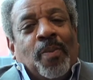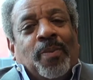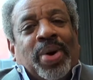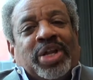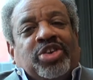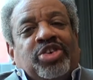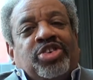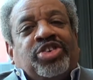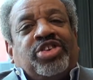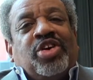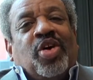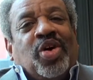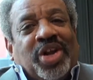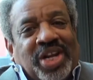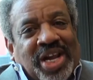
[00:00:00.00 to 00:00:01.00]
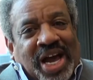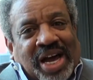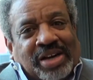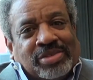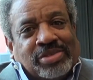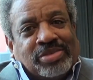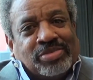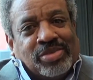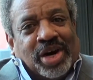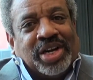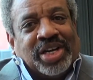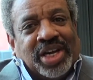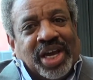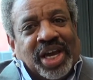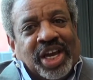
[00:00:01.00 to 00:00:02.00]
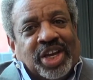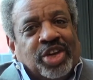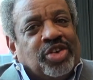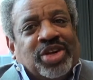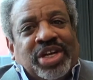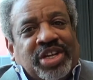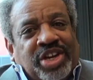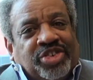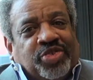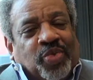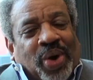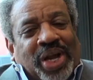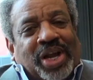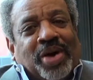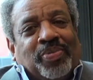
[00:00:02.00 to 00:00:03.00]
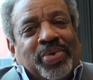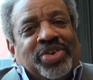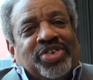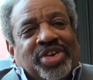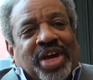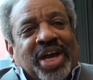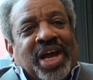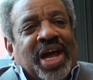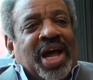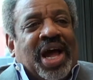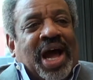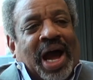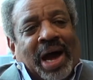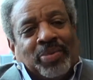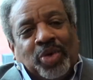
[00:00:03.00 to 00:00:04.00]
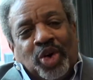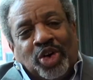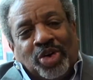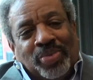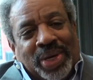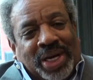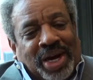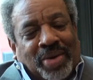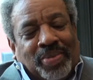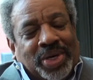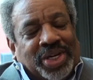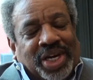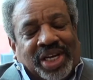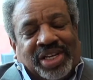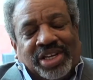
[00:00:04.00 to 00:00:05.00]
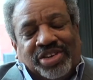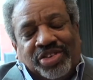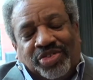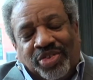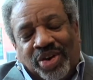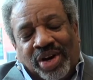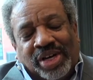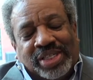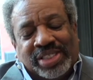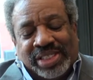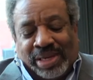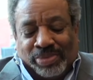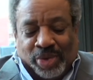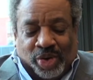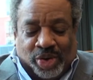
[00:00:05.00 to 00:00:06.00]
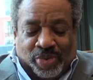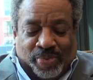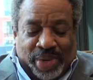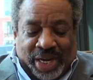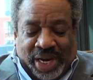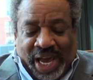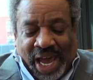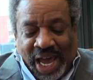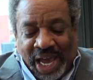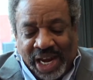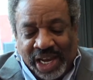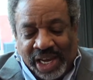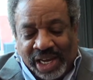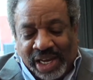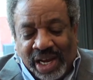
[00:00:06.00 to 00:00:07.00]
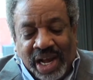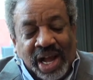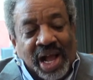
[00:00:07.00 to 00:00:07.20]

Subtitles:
But you started out one day. You didn't just wake up and say, I'm going to become addicted to drugs. I'm going to be an addict.